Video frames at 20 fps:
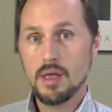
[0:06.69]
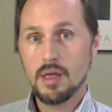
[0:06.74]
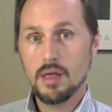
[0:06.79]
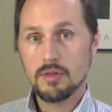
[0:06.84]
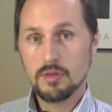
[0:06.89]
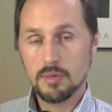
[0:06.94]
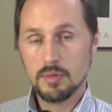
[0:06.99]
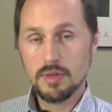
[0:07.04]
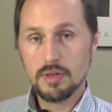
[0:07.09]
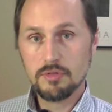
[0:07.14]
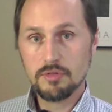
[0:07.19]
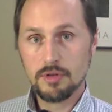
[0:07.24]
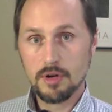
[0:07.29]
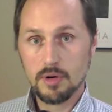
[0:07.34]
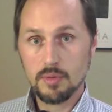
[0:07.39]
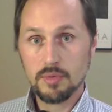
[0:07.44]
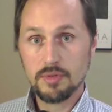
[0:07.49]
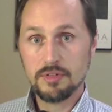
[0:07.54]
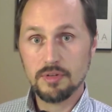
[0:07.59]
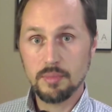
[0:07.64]
So let's start
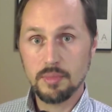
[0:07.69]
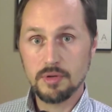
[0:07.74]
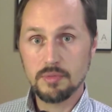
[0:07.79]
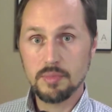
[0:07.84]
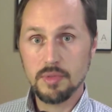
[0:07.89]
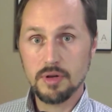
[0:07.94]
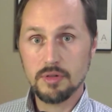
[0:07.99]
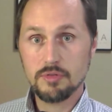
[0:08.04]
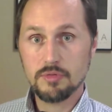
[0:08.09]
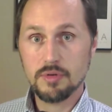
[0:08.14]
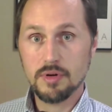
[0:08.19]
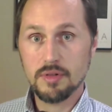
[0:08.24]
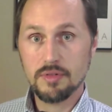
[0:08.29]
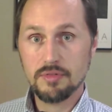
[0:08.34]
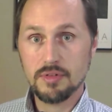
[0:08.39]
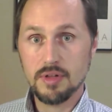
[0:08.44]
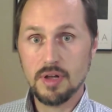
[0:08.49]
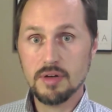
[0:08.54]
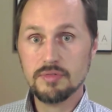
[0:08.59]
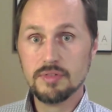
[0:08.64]
with some administrative
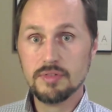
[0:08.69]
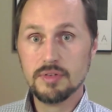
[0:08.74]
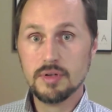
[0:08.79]
stuff.